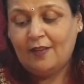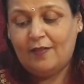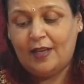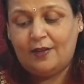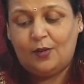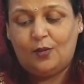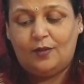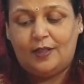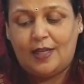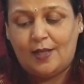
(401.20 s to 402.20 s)
where
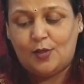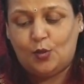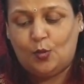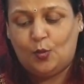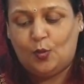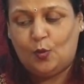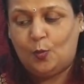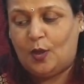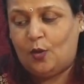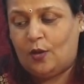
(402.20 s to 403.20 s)
it has to
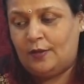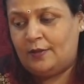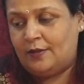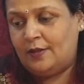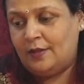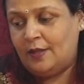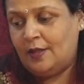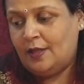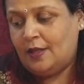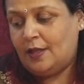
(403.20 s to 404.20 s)
work on
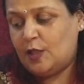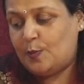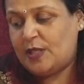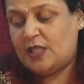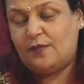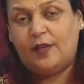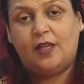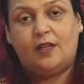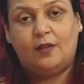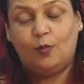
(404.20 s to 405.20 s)
a specific
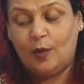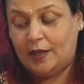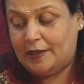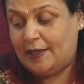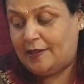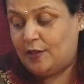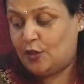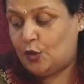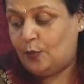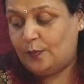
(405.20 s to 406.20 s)
work related
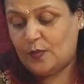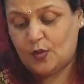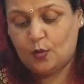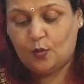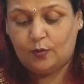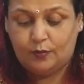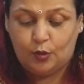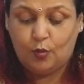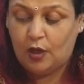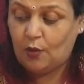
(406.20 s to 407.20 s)
issue. So
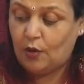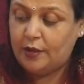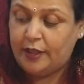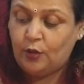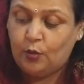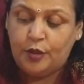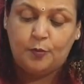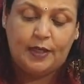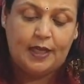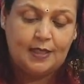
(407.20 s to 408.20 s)
you all already know it,
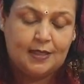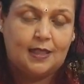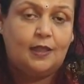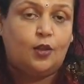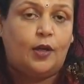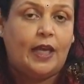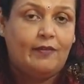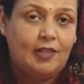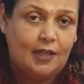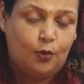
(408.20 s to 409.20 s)
but I still thought
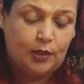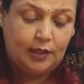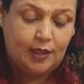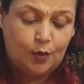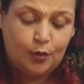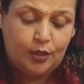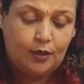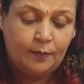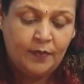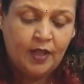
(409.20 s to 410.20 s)
I will tell you all that yellow
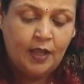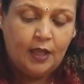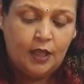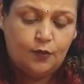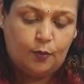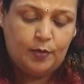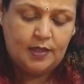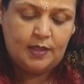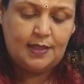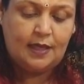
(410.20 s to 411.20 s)
here is for
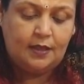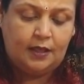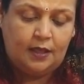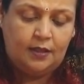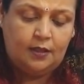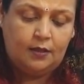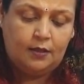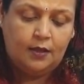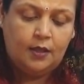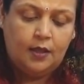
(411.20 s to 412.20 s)
business and green here
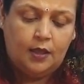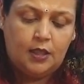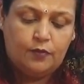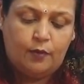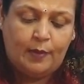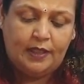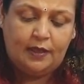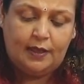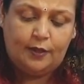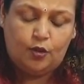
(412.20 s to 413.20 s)
is for money
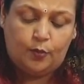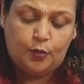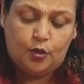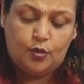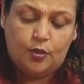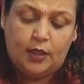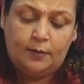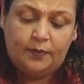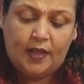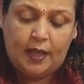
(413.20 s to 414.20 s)
related opportunities. So
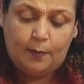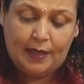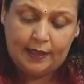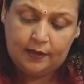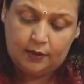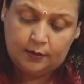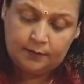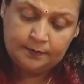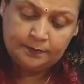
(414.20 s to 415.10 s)
then I apply the